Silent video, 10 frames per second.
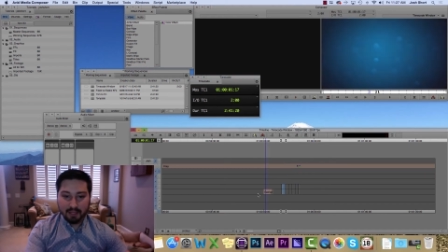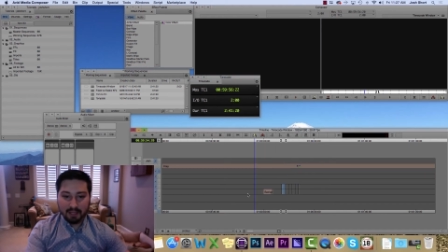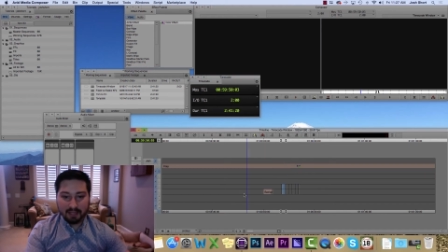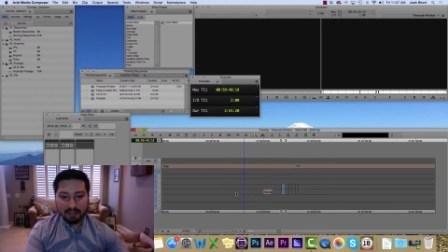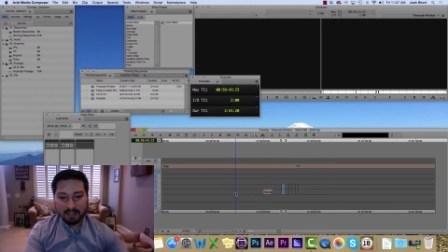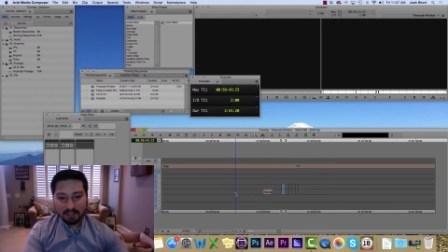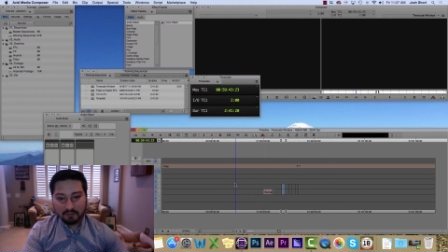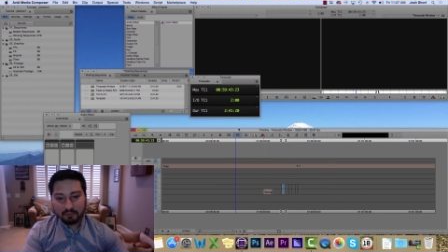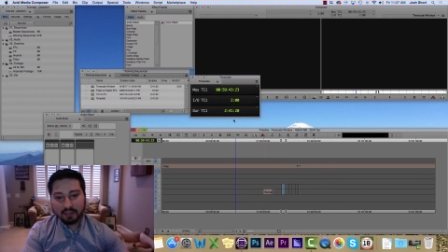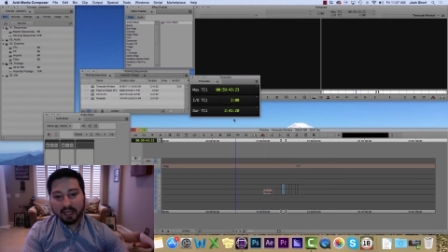And that,
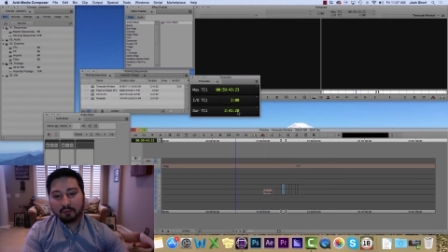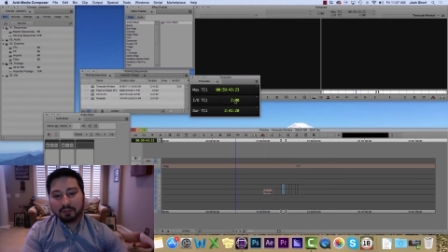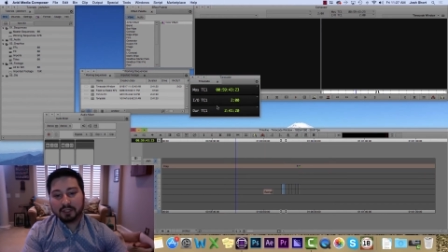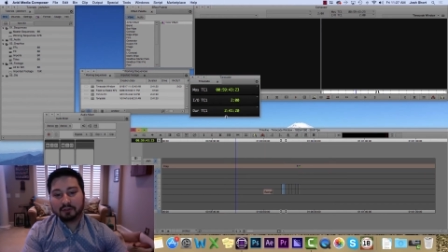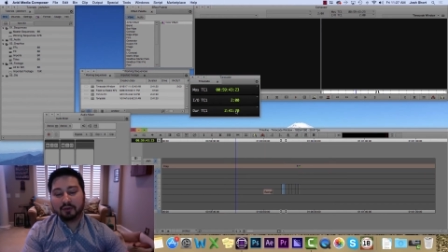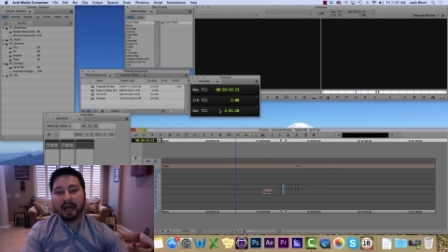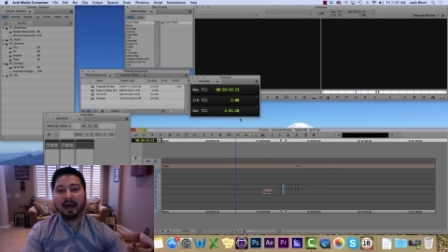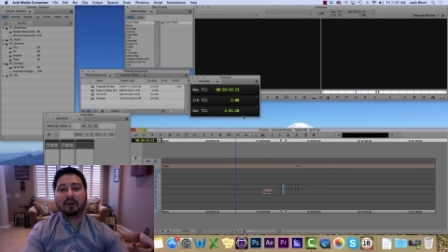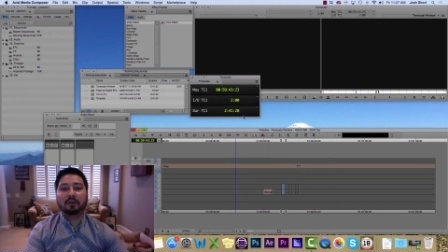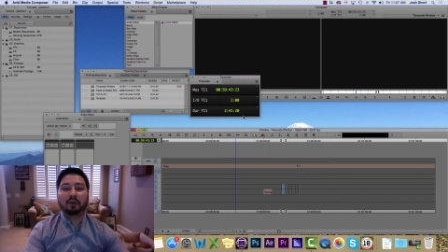that will tell you
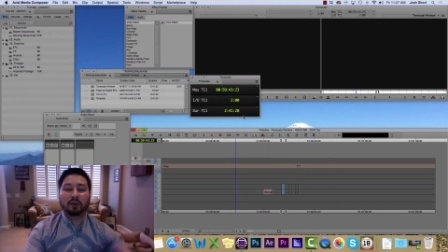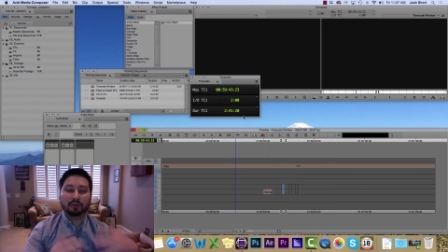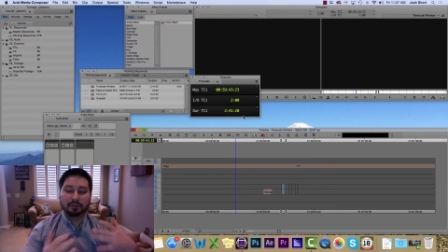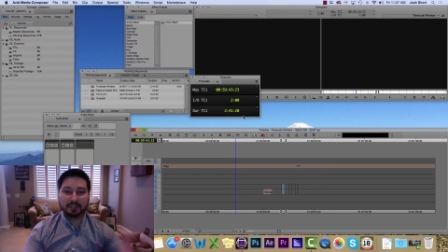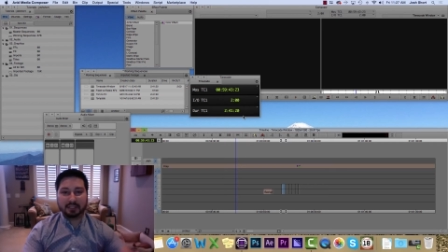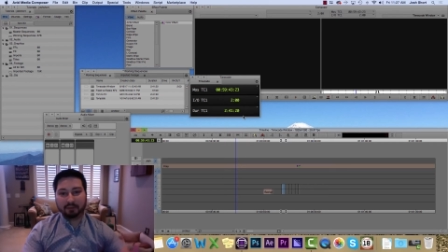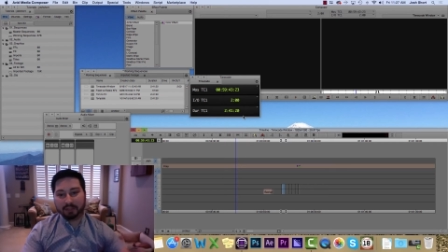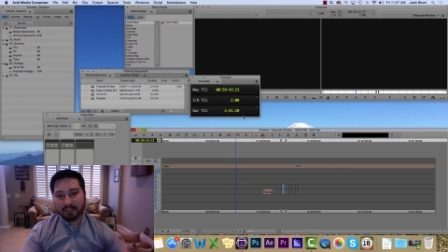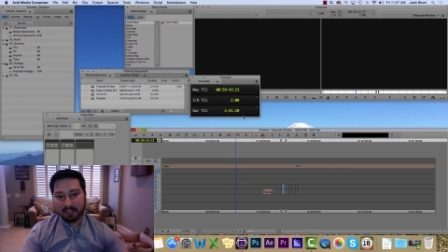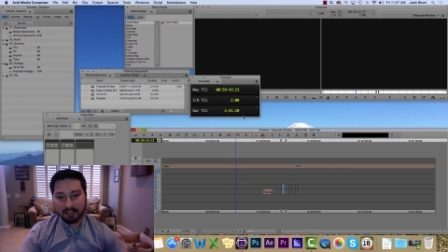how long your
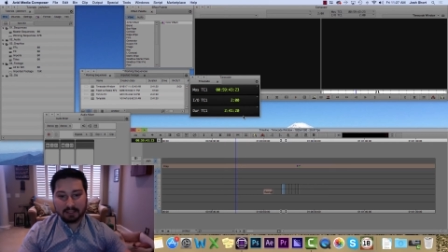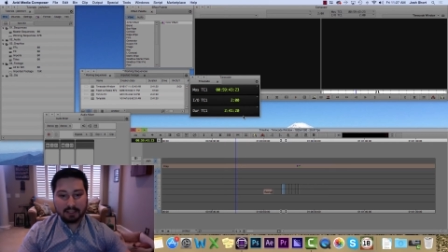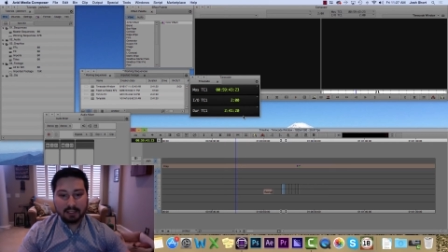sequence is.